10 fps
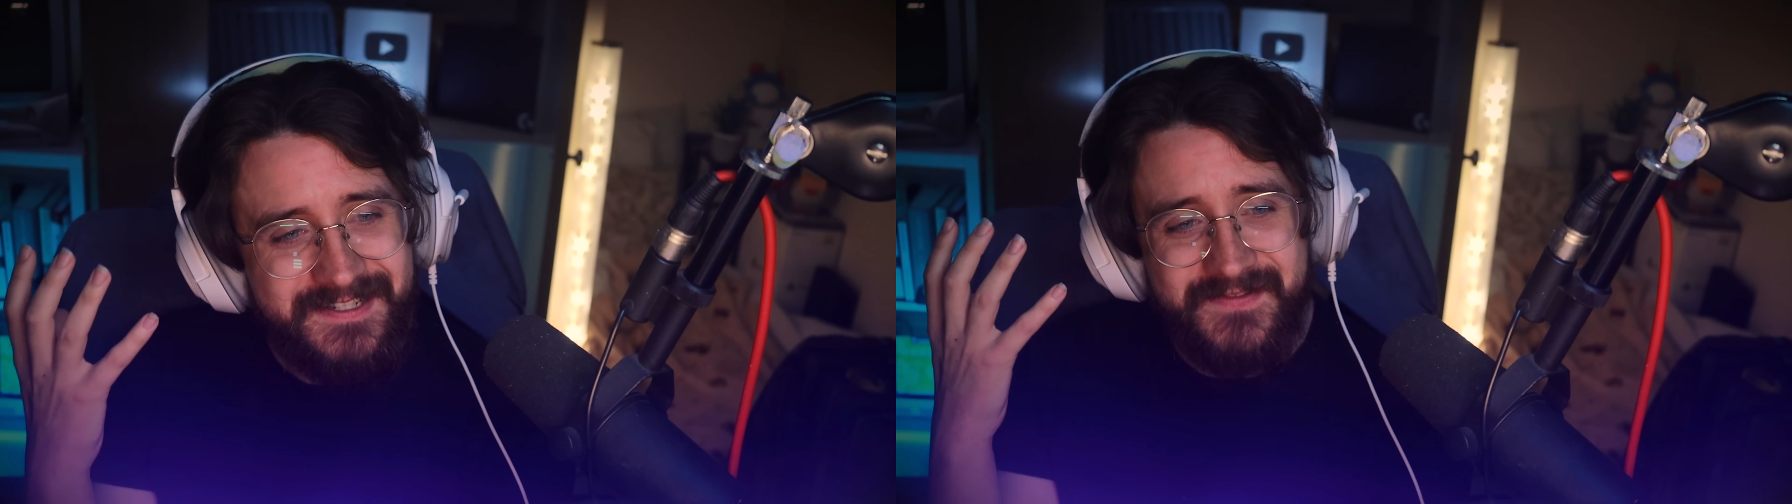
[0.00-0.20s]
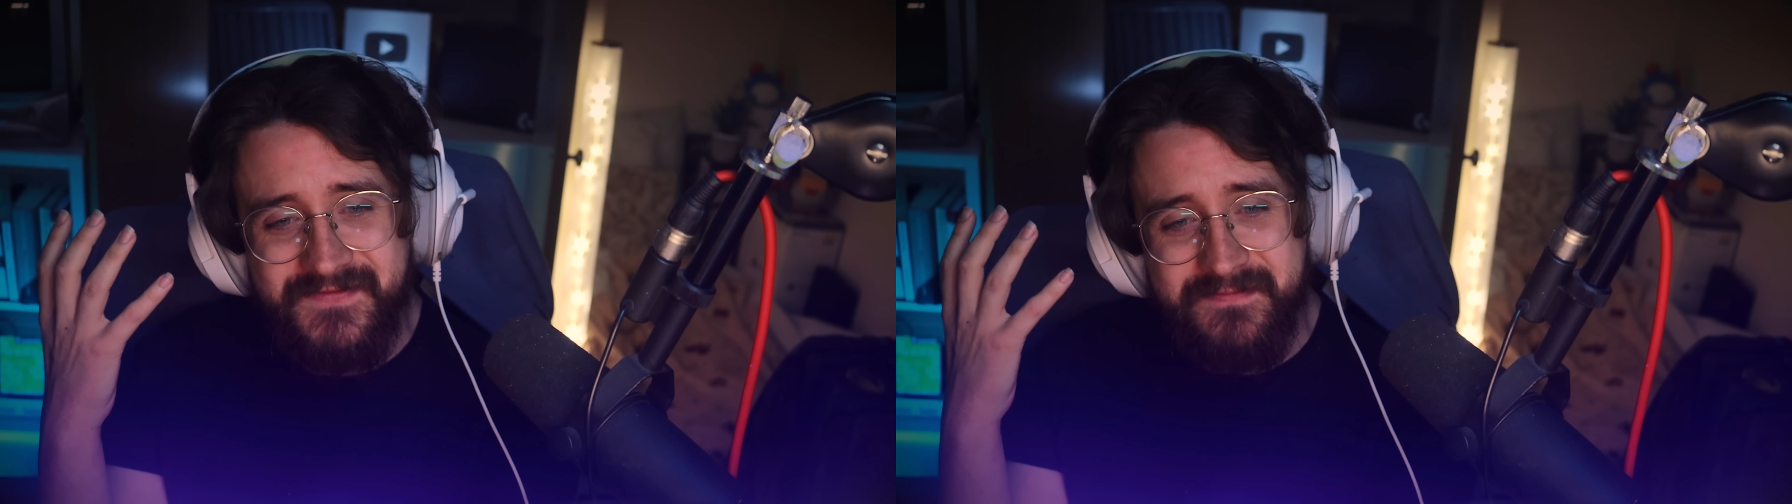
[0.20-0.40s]

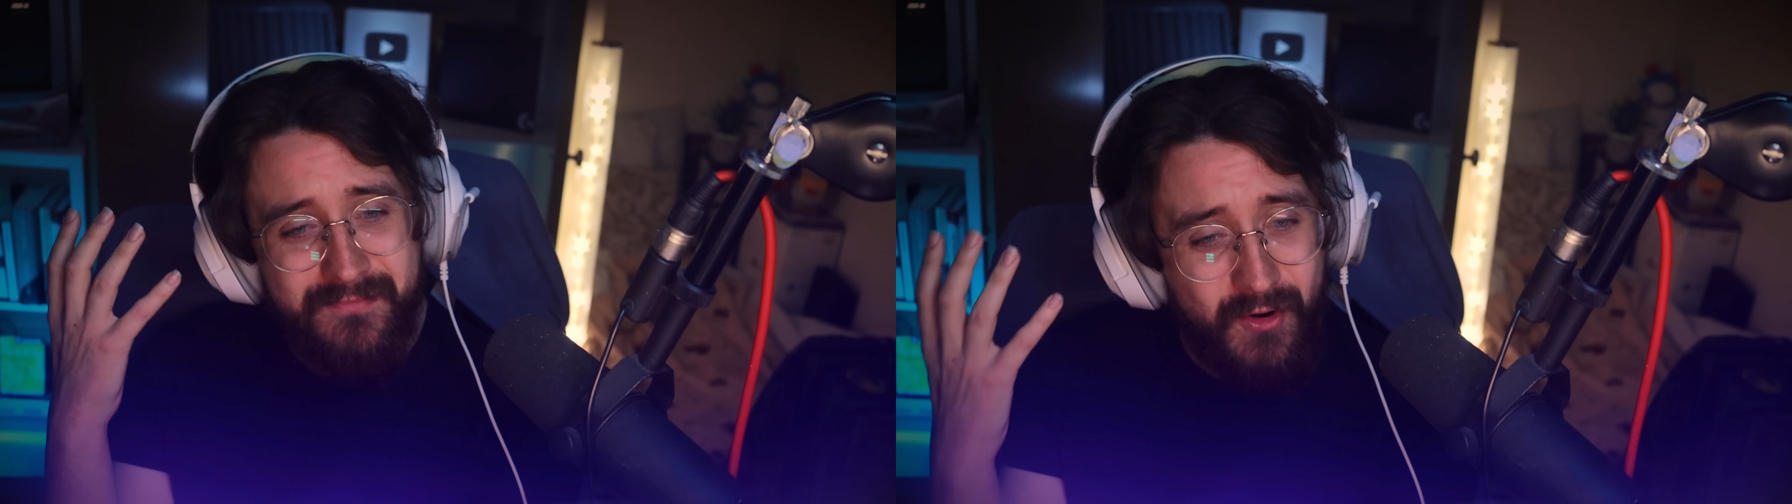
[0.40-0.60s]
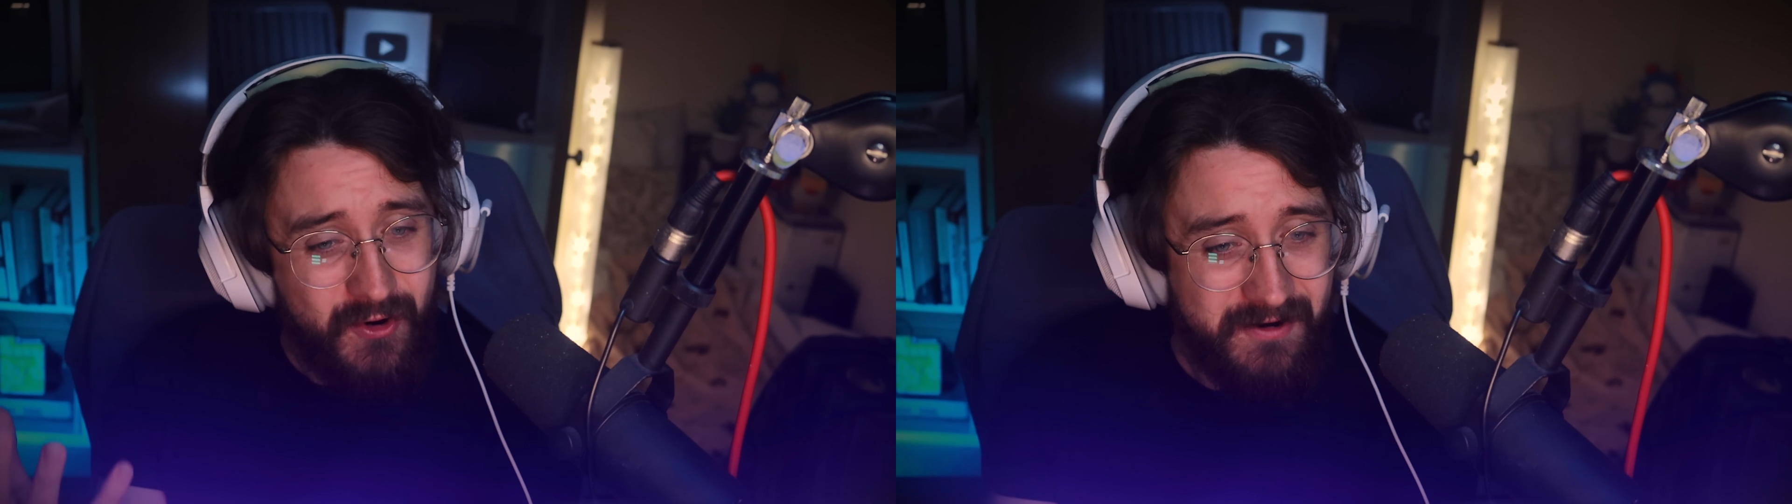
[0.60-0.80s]
of
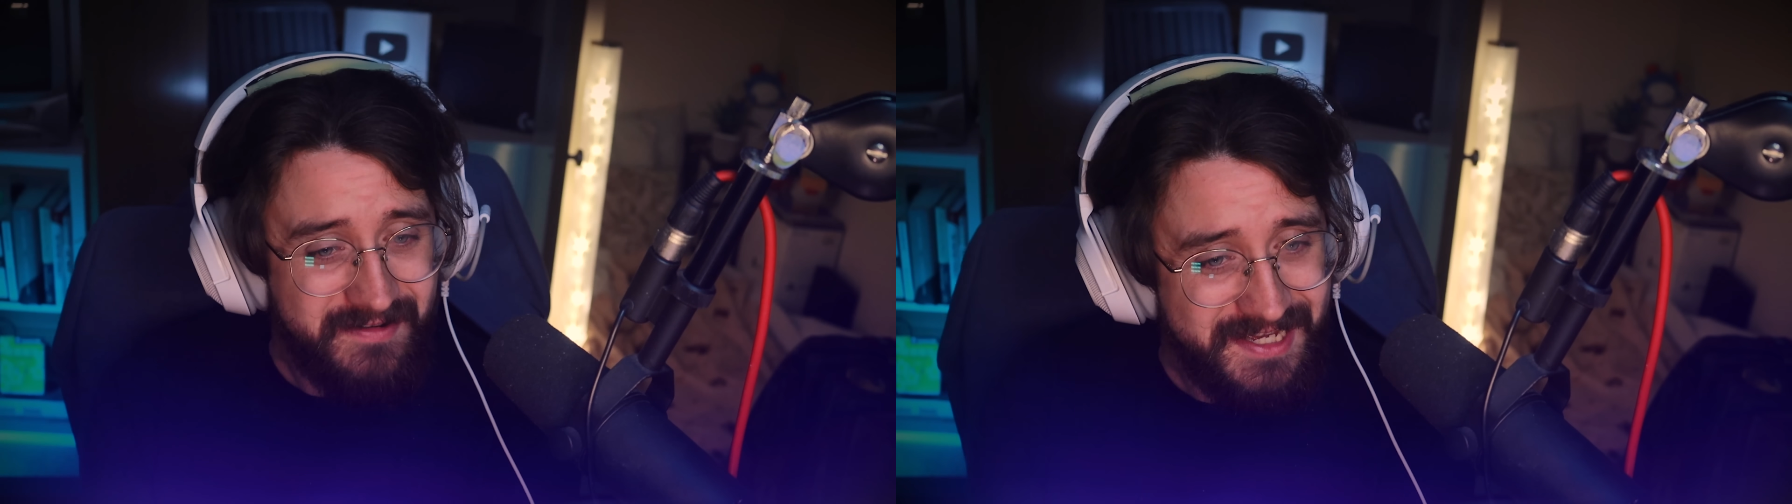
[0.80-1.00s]
more of